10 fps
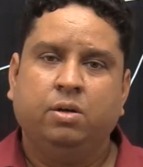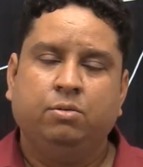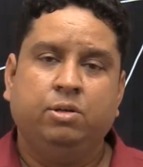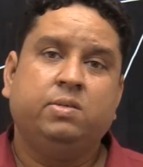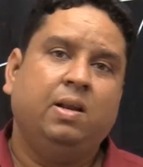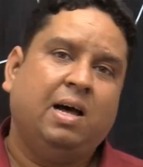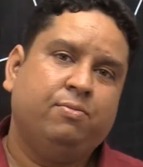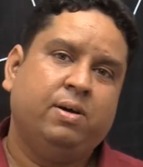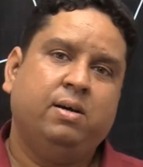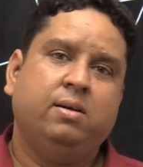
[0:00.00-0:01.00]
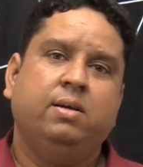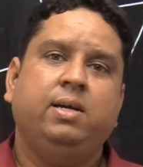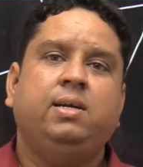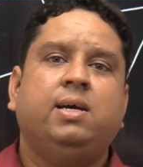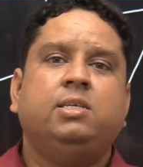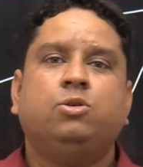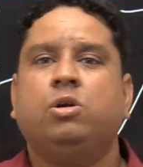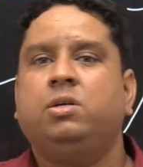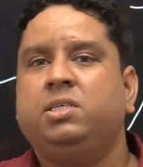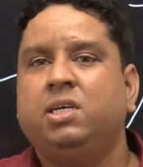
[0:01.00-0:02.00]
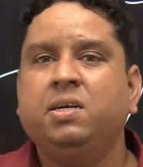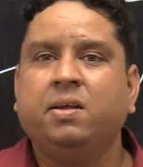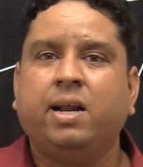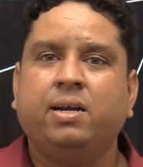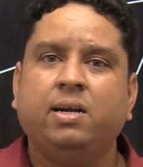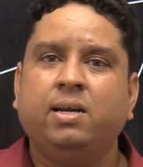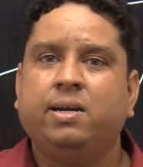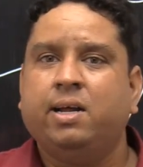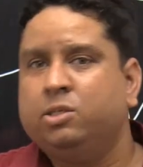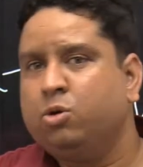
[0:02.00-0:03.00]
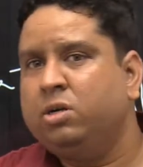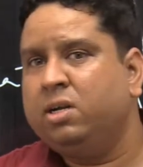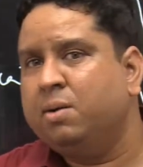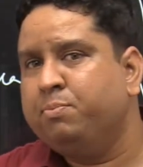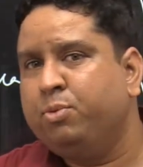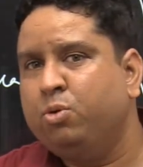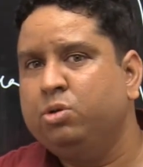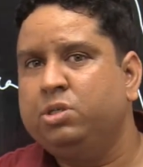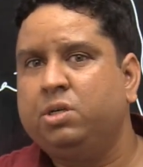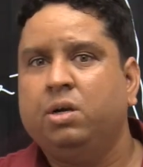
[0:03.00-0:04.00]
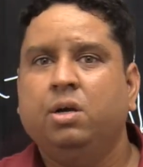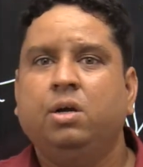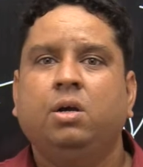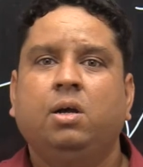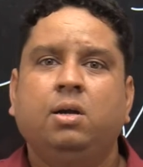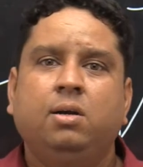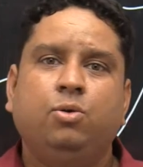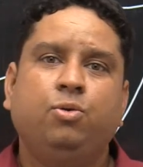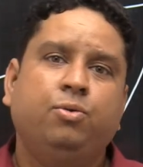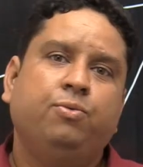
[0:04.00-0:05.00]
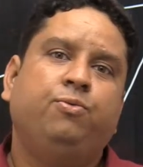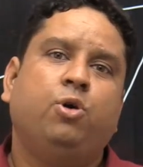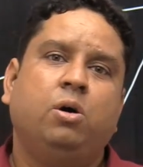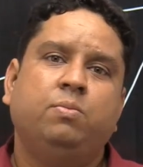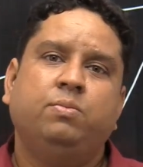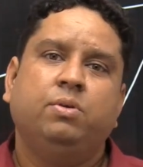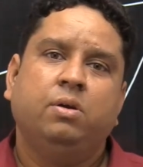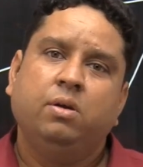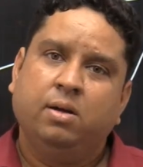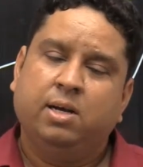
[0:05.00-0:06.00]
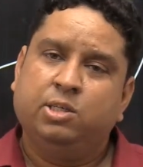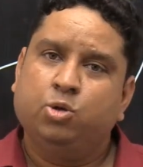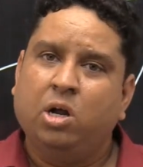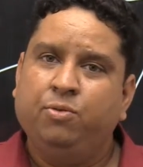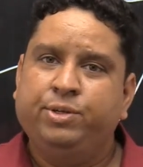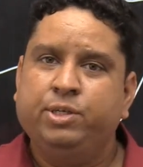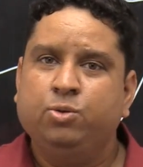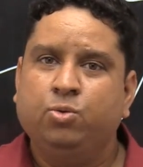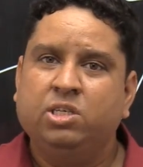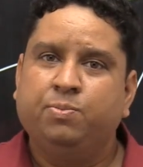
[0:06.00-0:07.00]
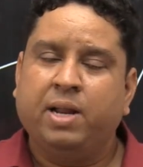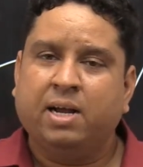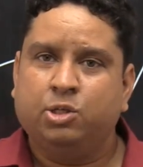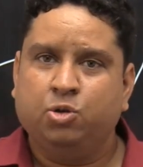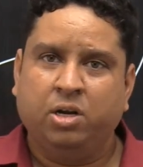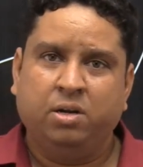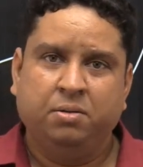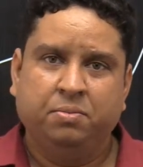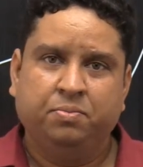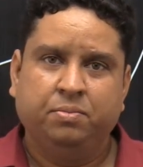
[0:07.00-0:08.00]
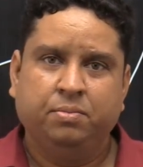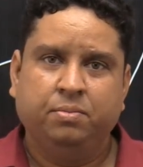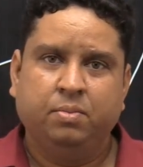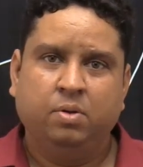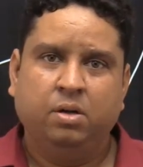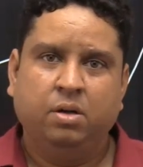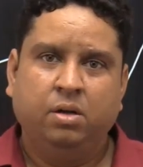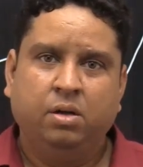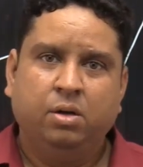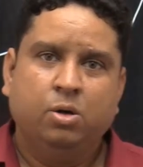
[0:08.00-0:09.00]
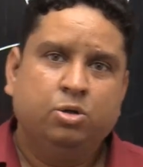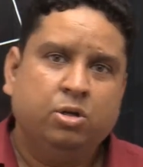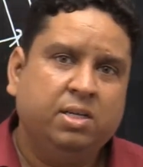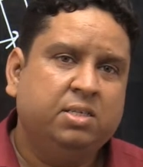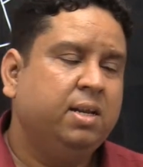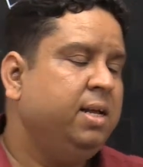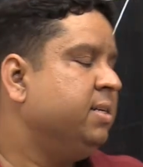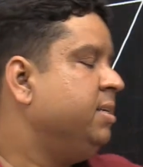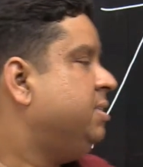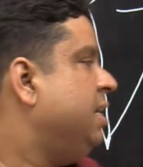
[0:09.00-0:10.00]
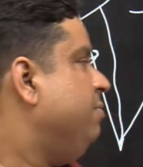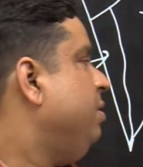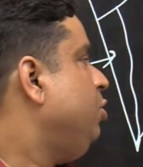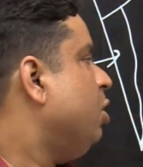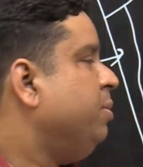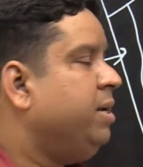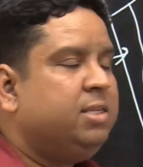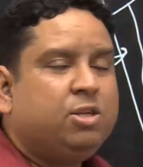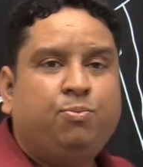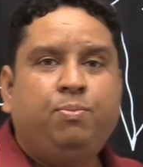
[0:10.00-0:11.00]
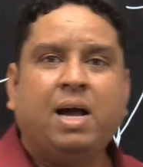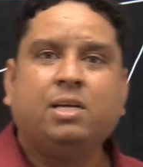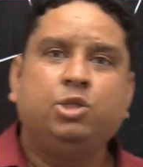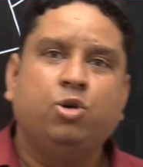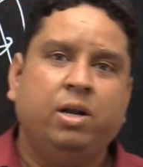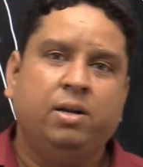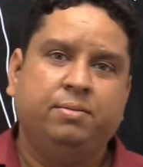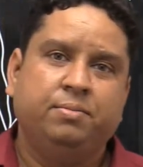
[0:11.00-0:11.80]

This lava, it has got disintegrated, it has got decomposed to form a soil which is known as black soil. So this region is having dominance of black soil.